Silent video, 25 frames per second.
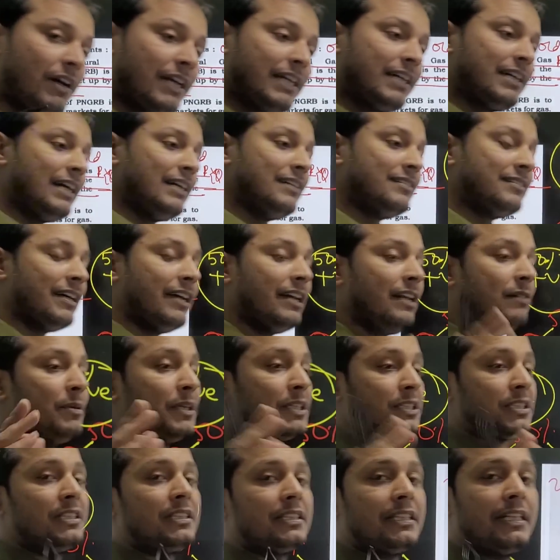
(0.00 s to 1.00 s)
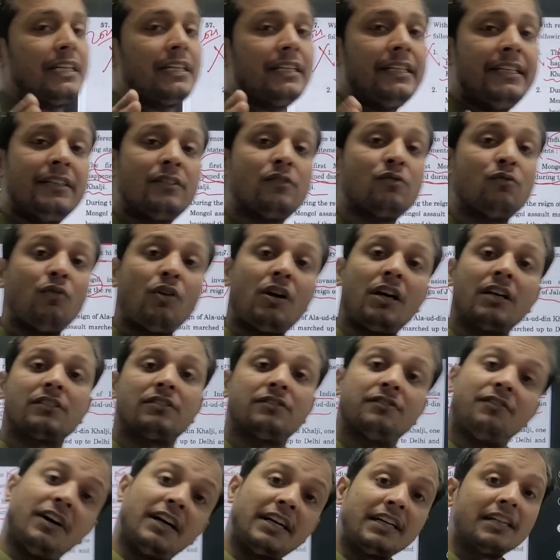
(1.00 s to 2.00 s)
why, guys, elimination techniques
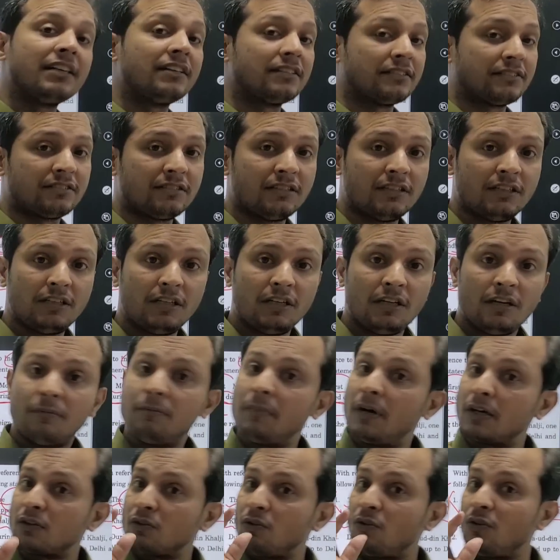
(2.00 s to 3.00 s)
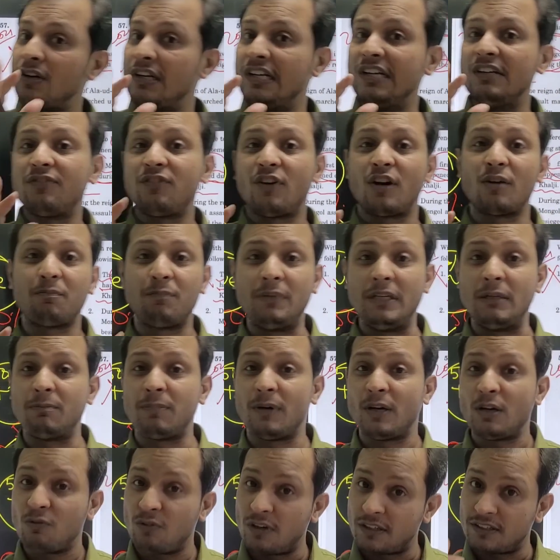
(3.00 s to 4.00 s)
works wonders, but only for
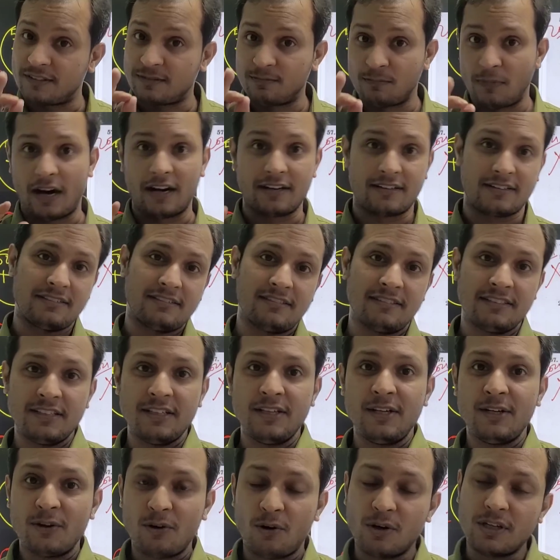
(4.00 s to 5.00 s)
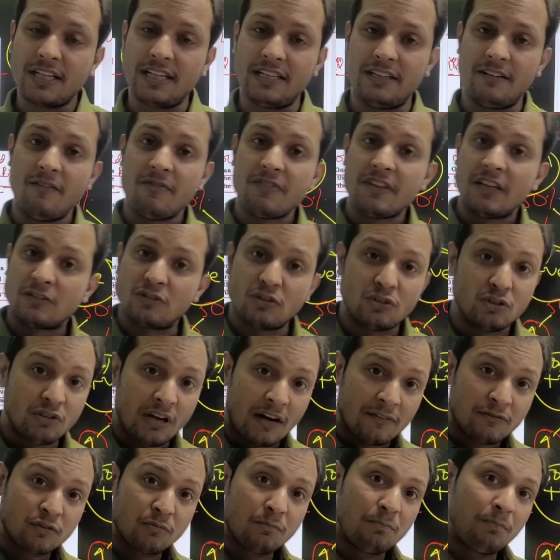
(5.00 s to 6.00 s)
people who are smart. Okay, so you
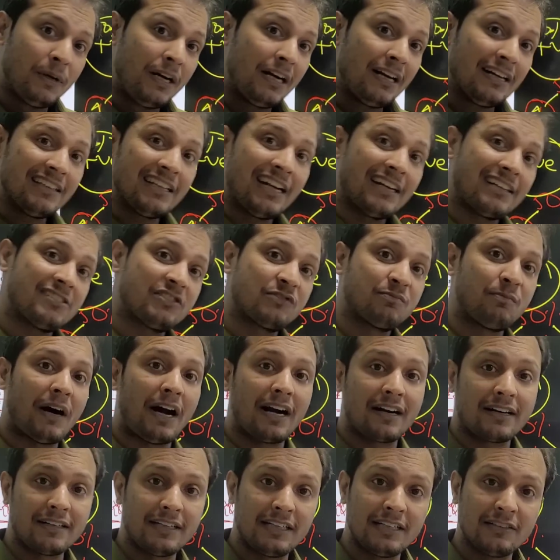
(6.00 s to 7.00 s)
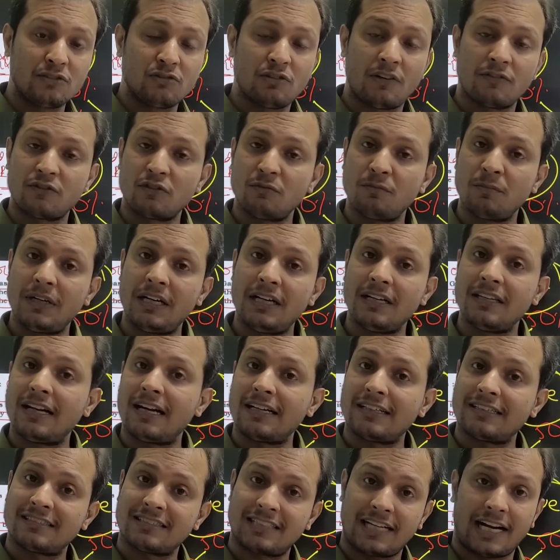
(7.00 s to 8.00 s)
have to build that smartness, you have to build
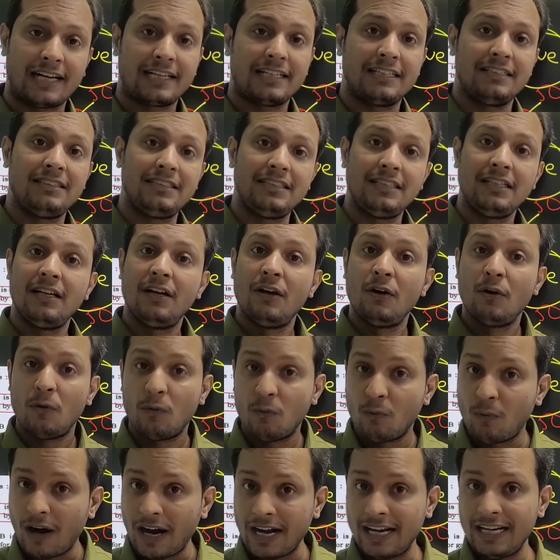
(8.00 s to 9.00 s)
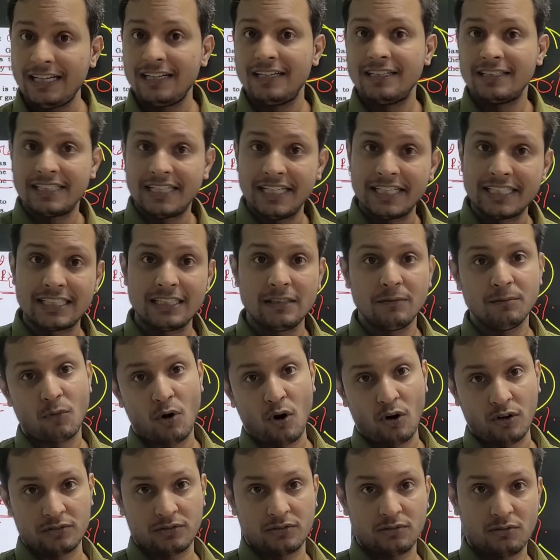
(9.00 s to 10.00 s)
that strategy while taking
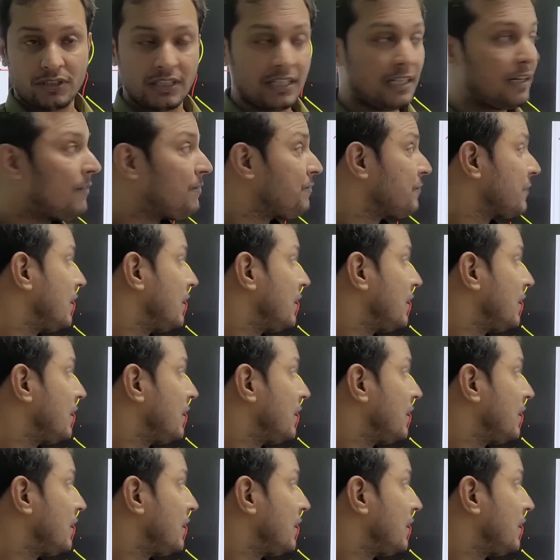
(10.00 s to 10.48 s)
mocks. Okay,